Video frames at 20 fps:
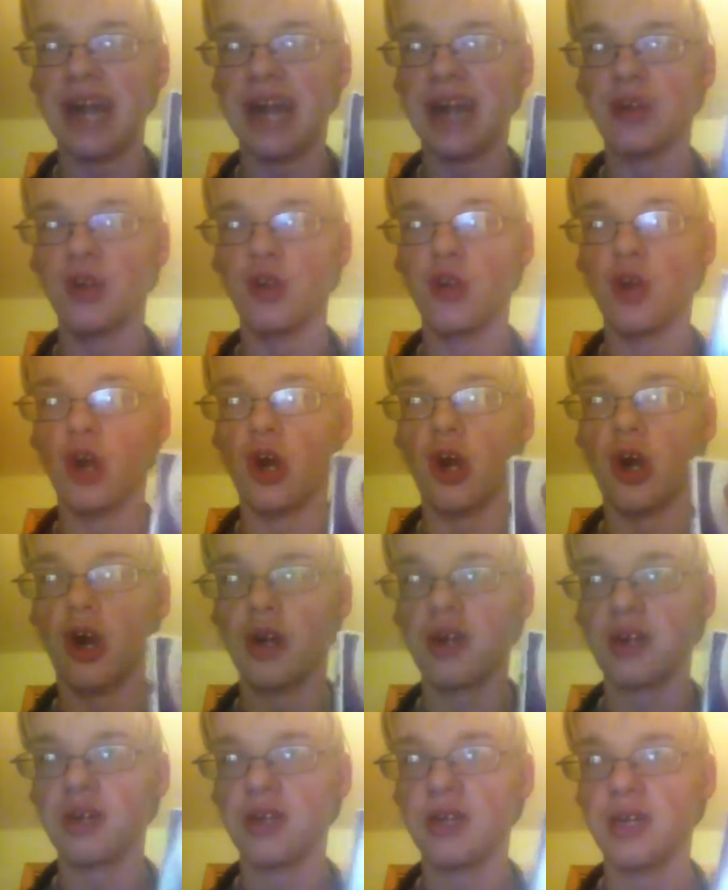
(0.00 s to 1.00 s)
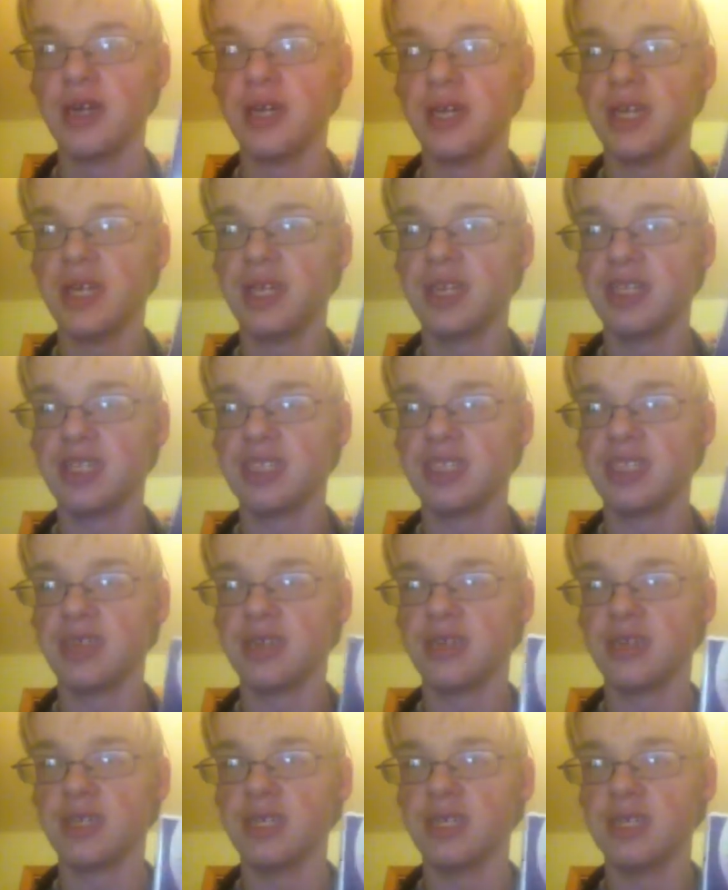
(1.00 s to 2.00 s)
long in the
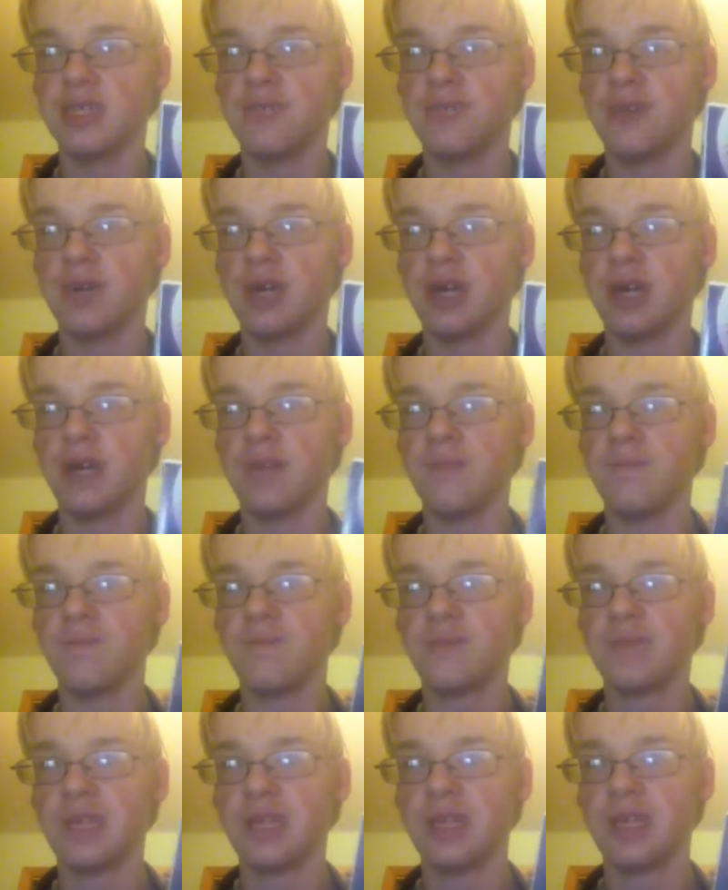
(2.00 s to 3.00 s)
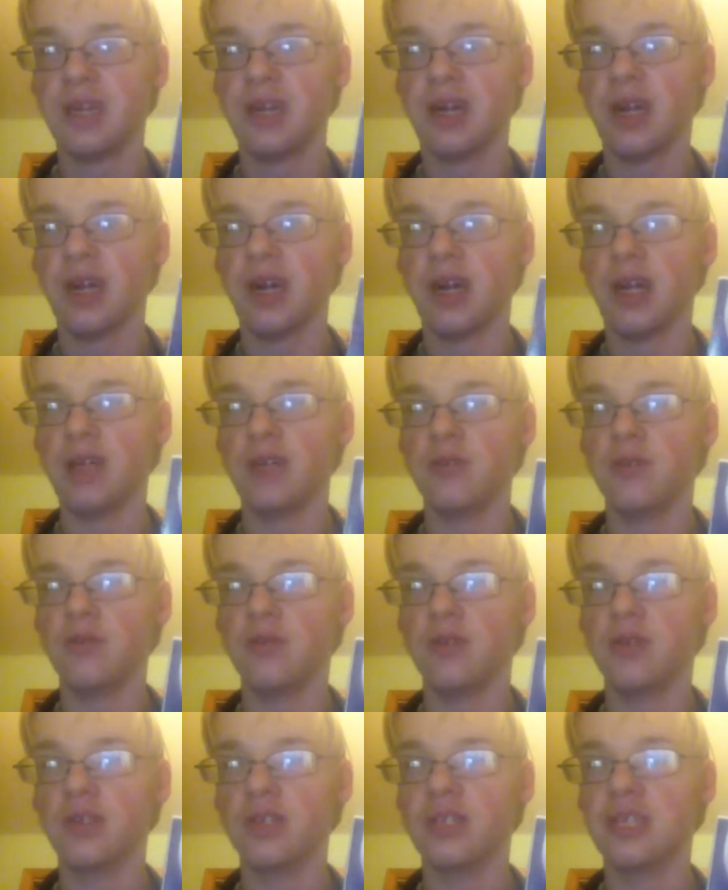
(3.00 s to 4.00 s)
series. But you
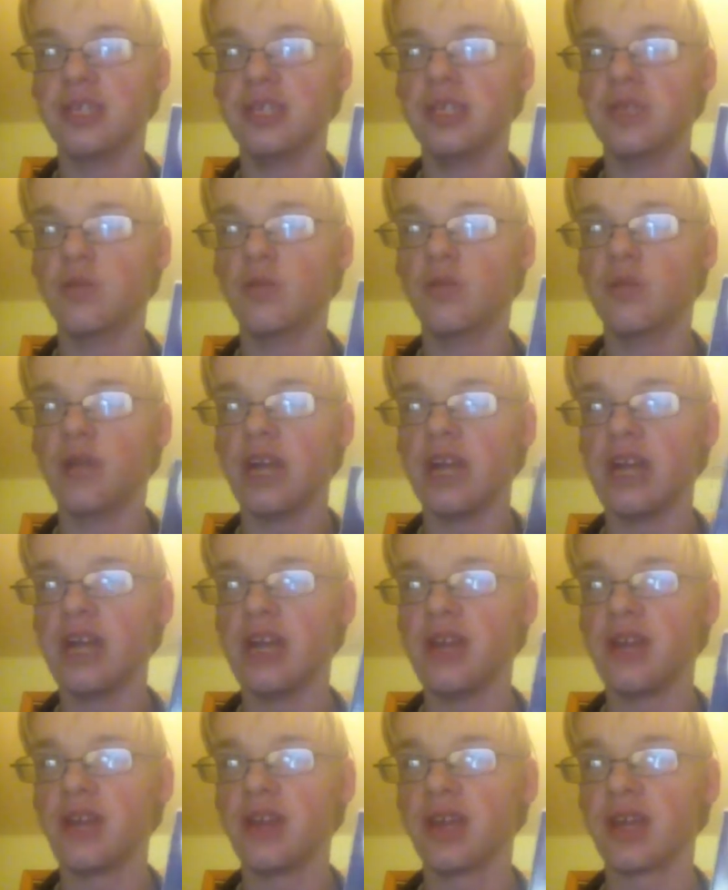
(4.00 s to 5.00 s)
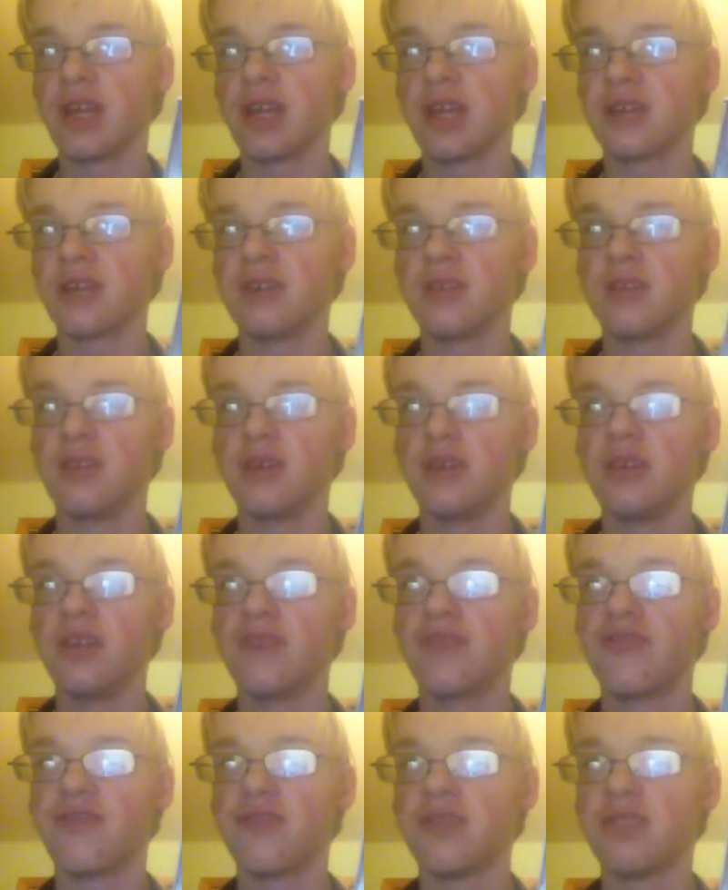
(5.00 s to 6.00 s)
will need to wait, like during
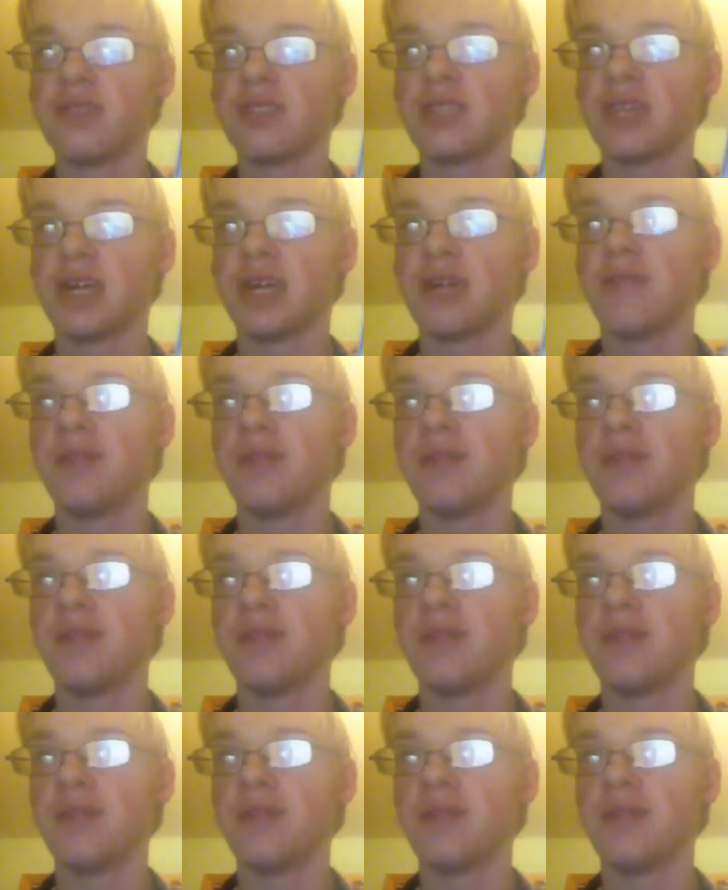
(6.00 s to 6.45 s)
your first time